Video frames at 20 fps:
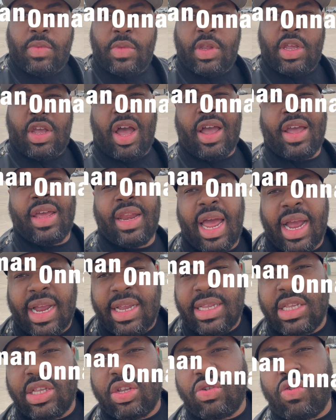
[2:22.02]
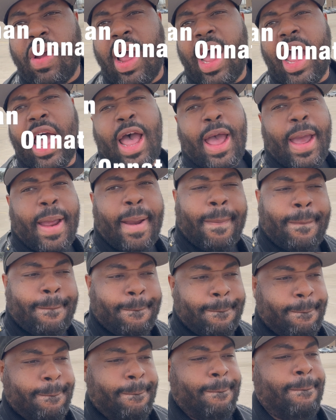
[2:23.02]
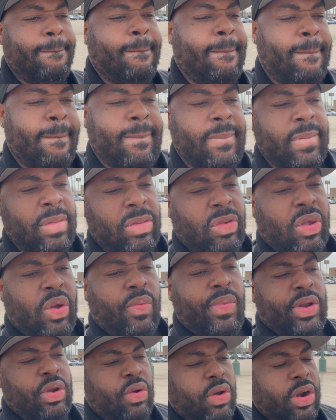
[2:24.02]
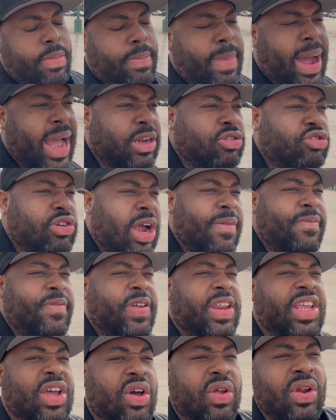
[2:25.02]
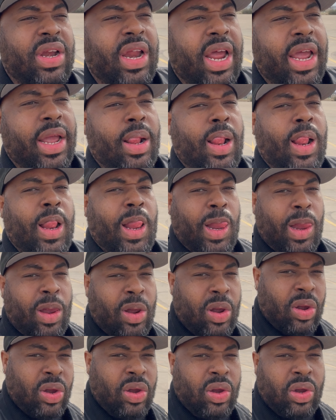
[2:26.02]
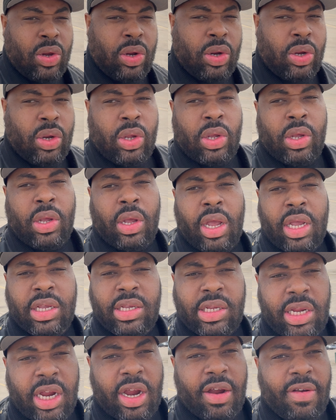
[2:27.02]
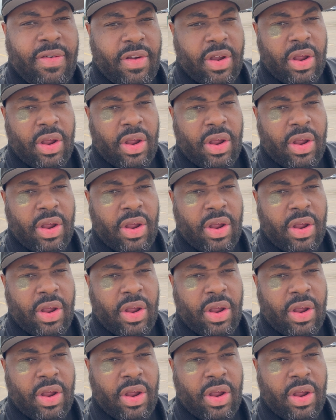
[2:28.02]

Y'all hit like and subscribe. we doing a mic drop video today. It's different.